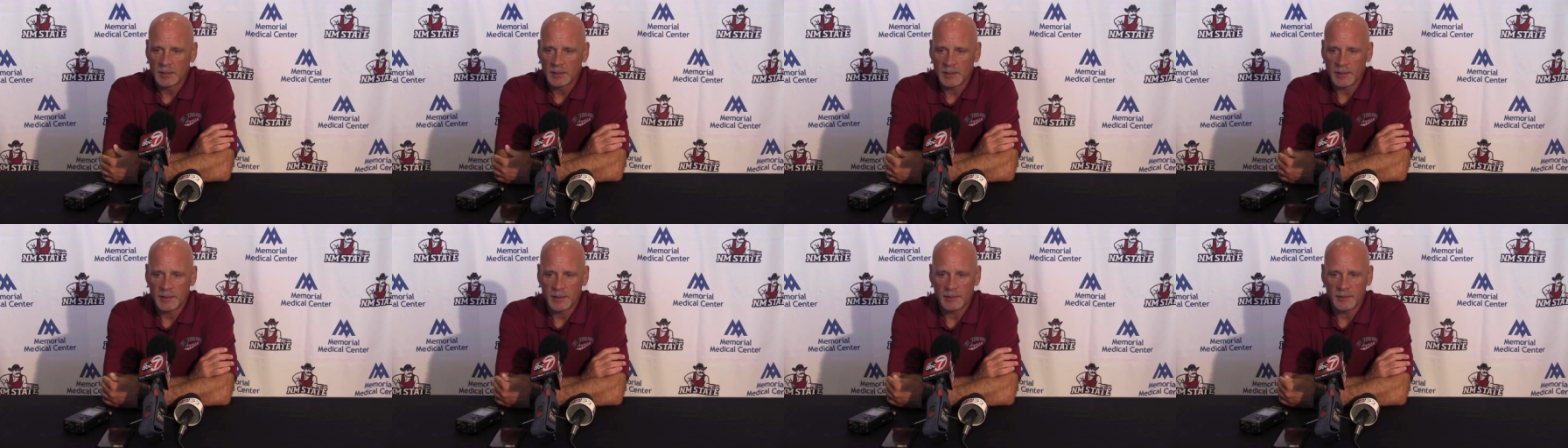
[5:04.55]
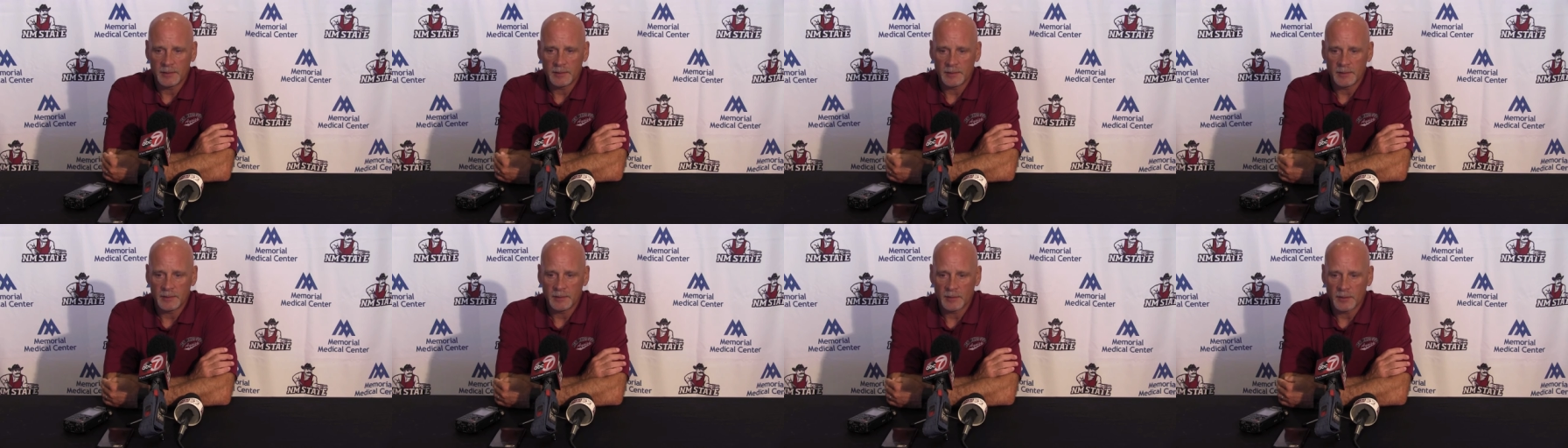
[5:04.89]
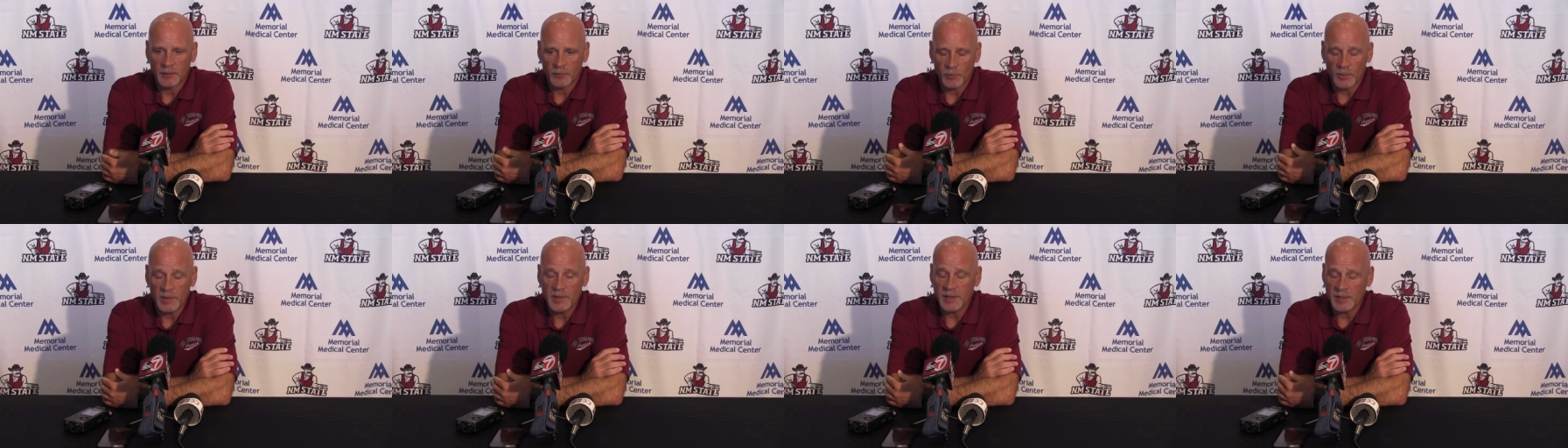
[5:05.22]

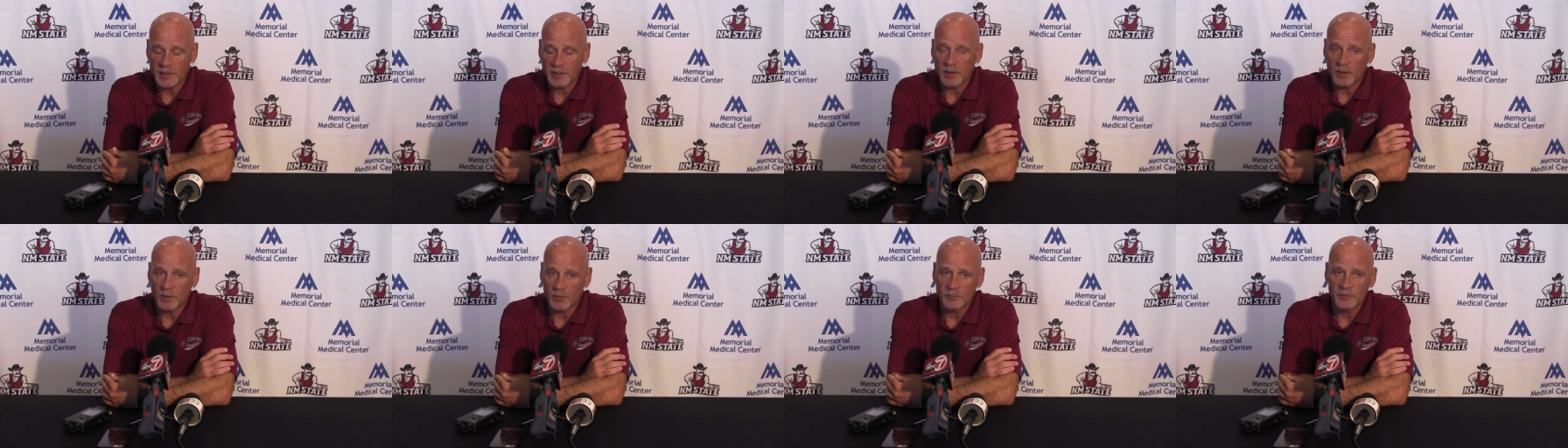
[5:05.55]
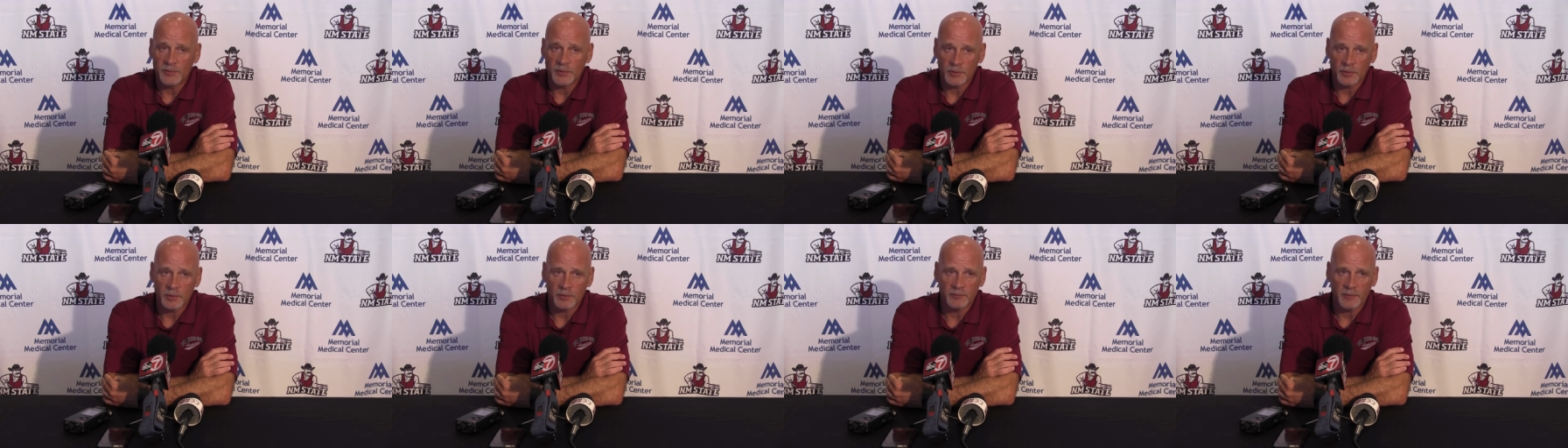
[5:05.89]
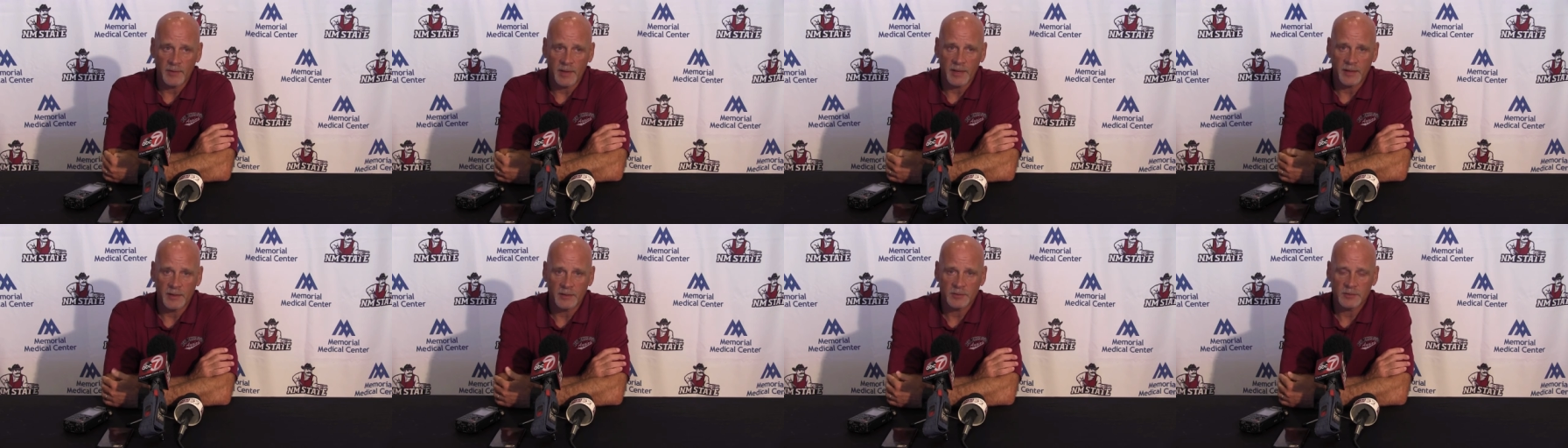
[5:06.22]
And we need a home field
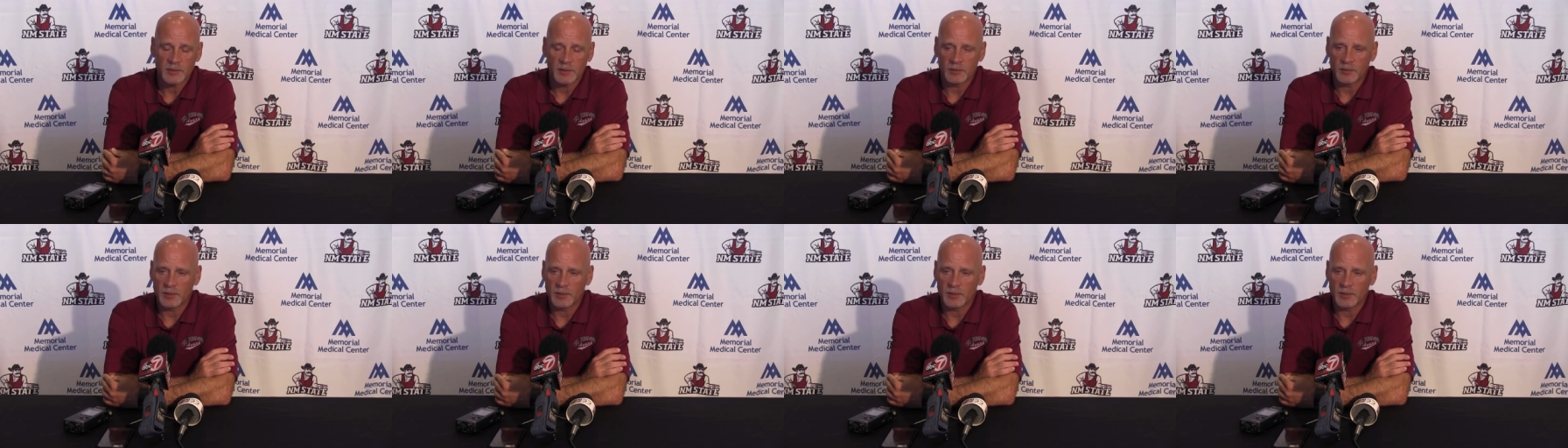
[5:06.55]
advantage.